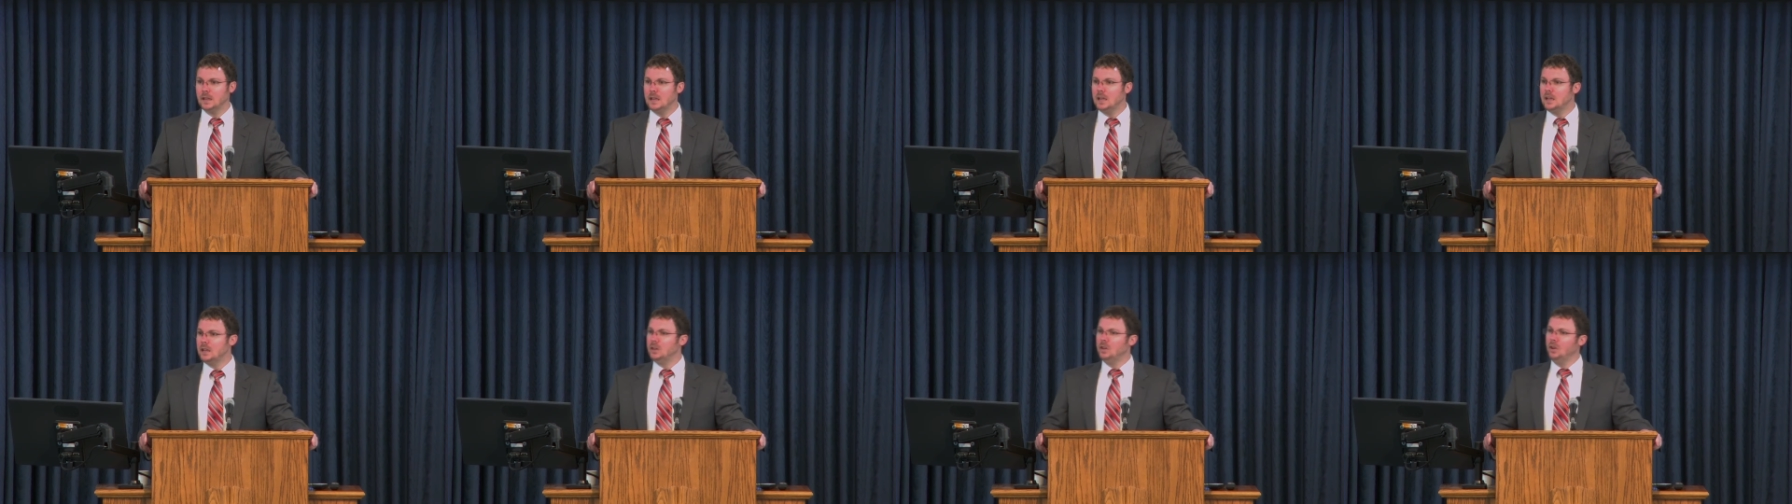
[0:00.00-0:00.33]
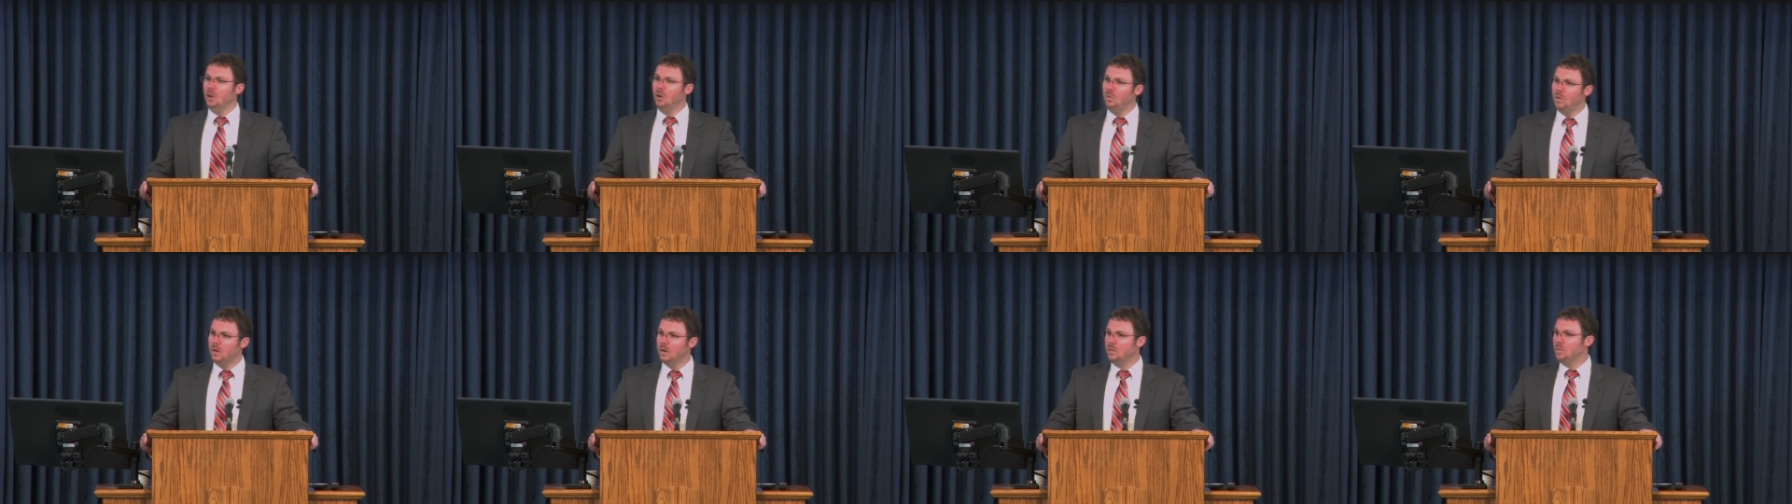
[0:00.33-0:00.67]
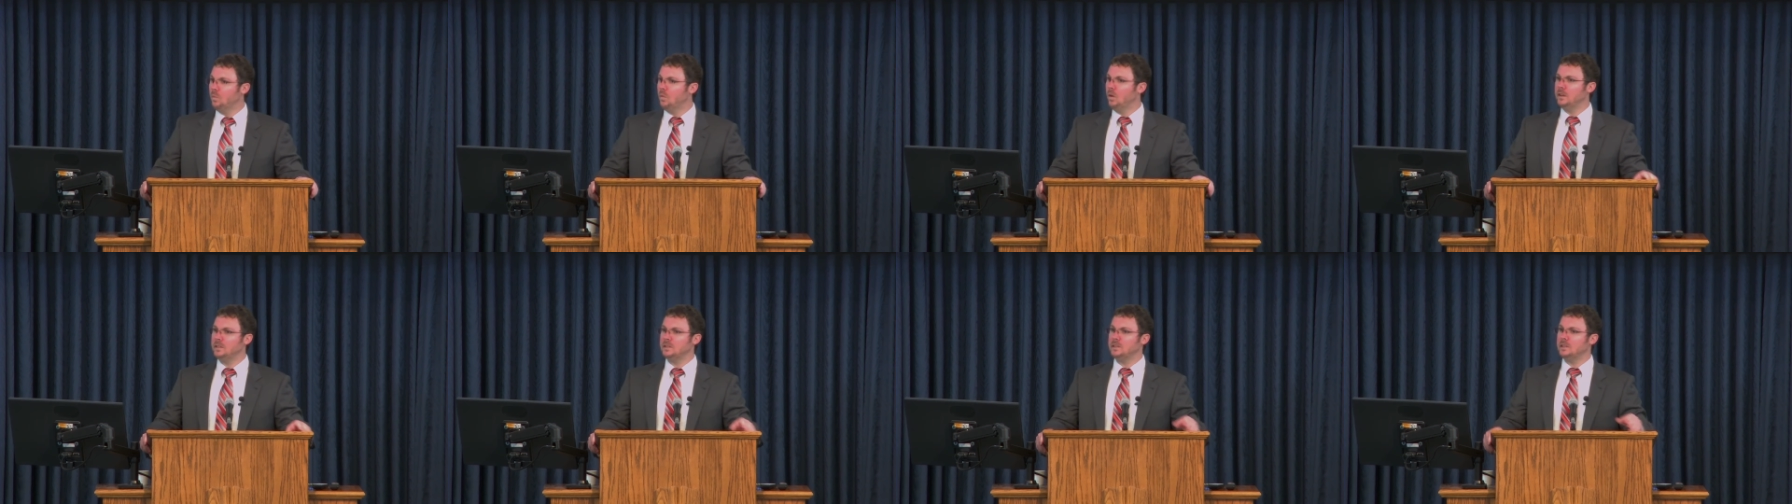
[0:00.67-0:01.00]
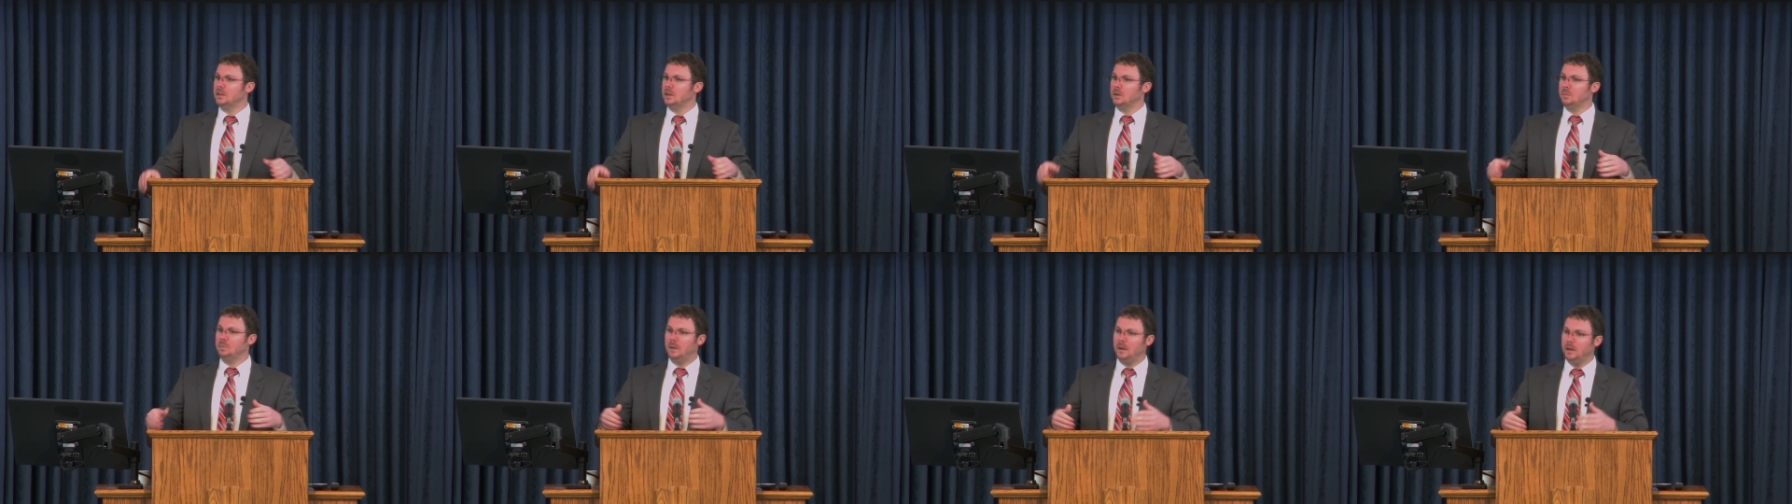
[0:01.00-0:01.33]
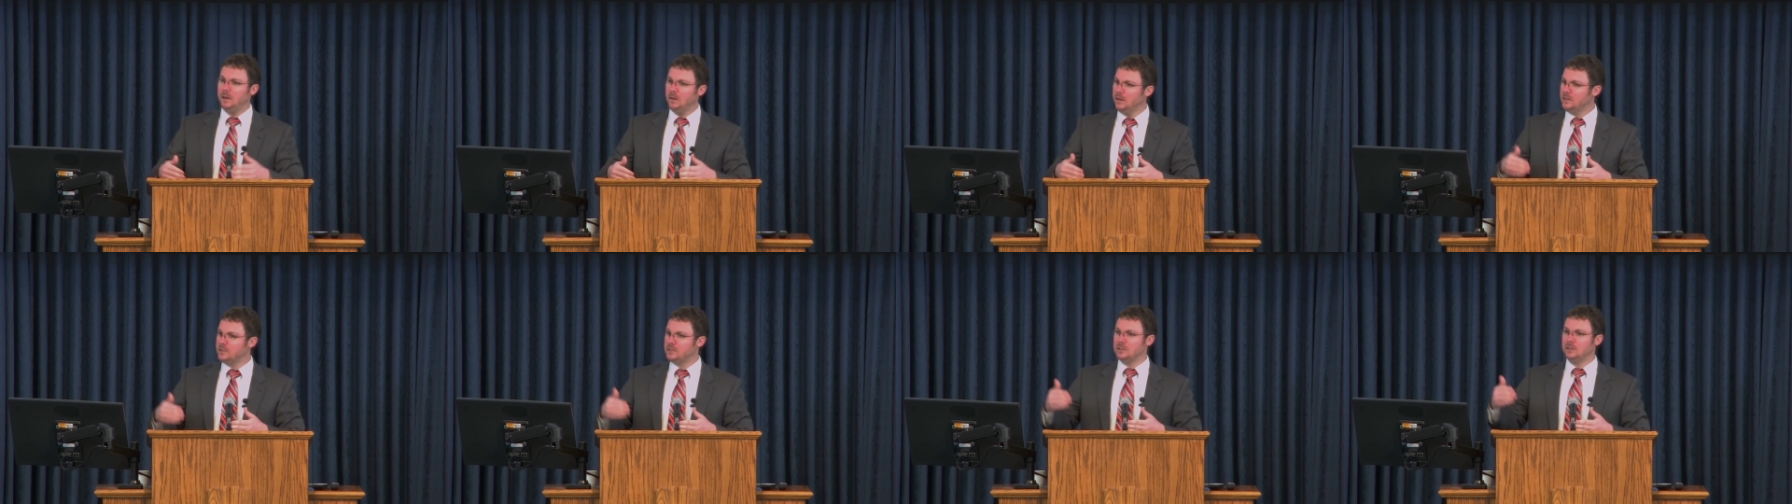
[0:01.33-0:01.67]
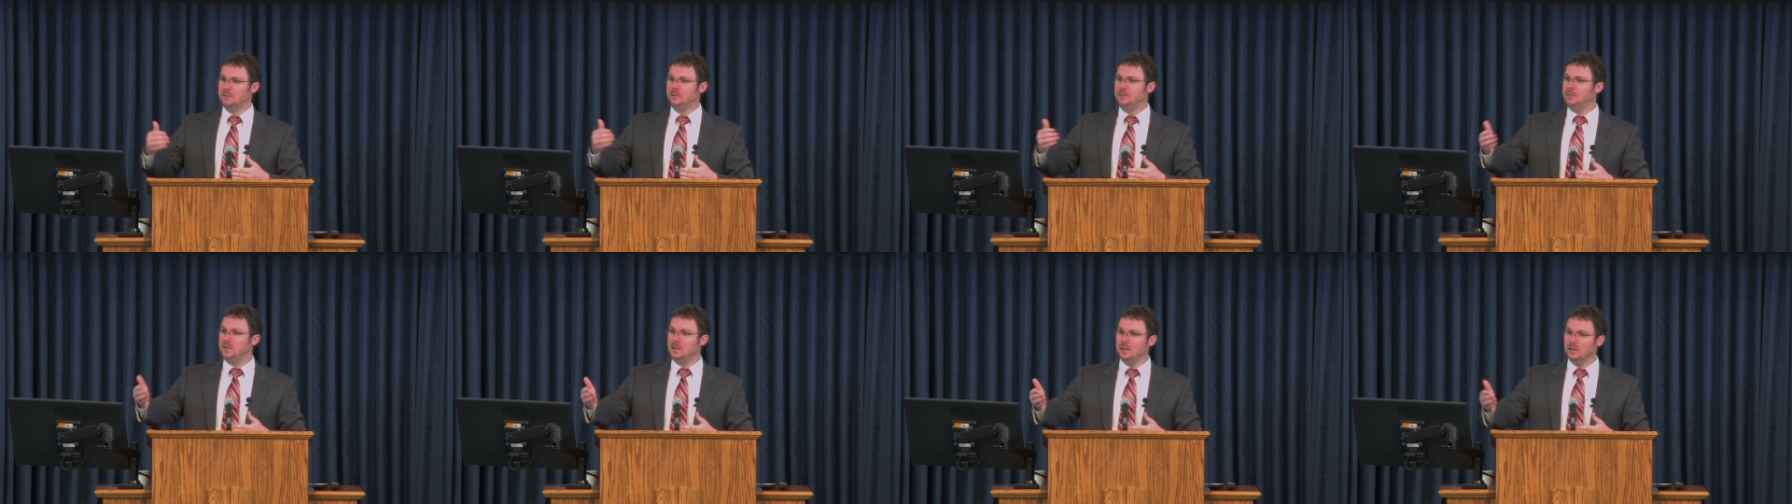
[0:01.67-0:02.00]
No one wants their parents to
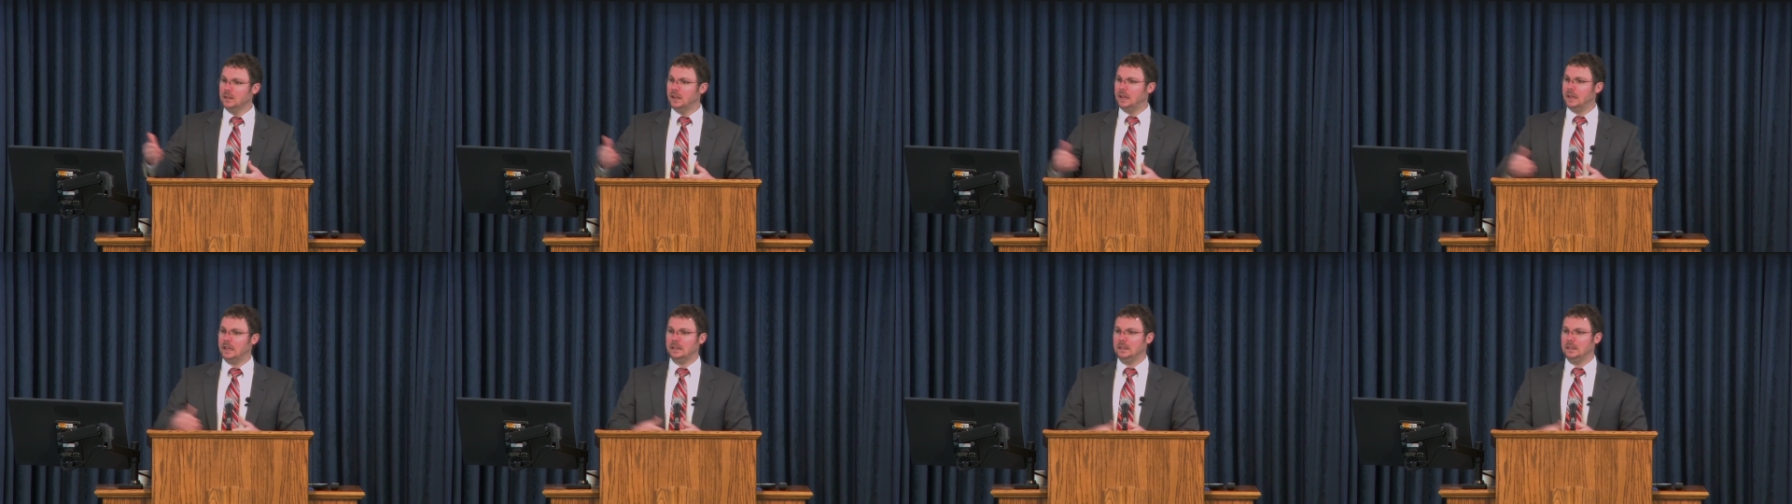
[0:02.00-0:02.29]
feel like